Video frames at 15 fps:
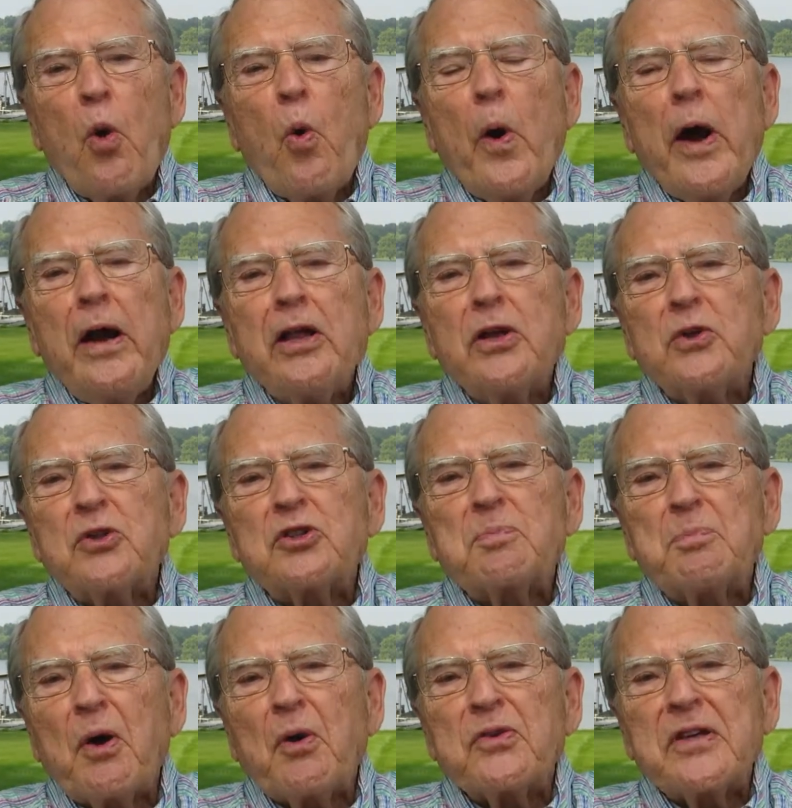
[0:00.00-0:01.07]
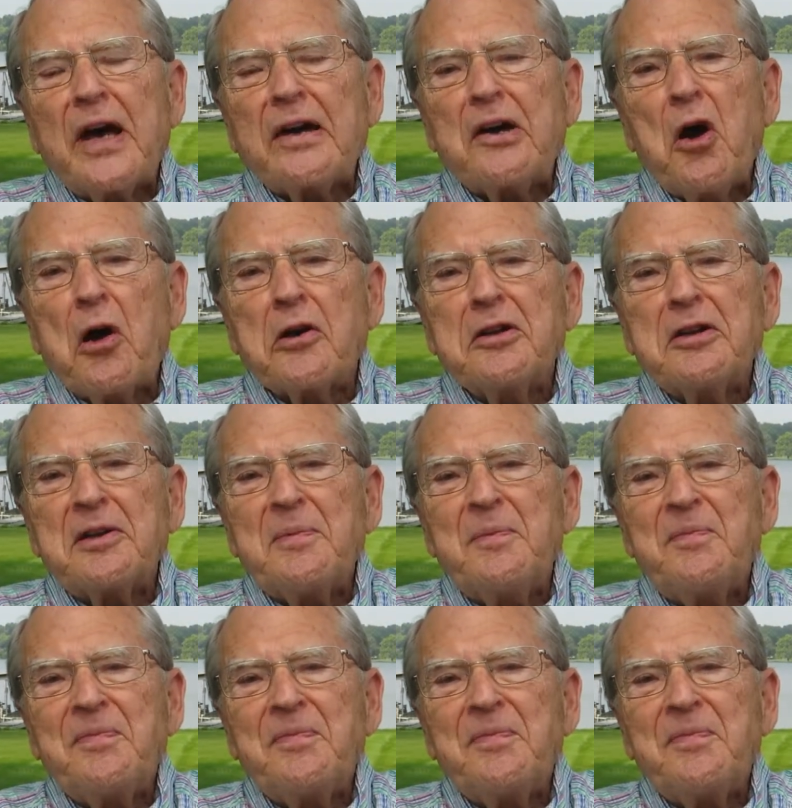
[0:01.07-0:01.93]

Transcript: Where do you suppose I got it?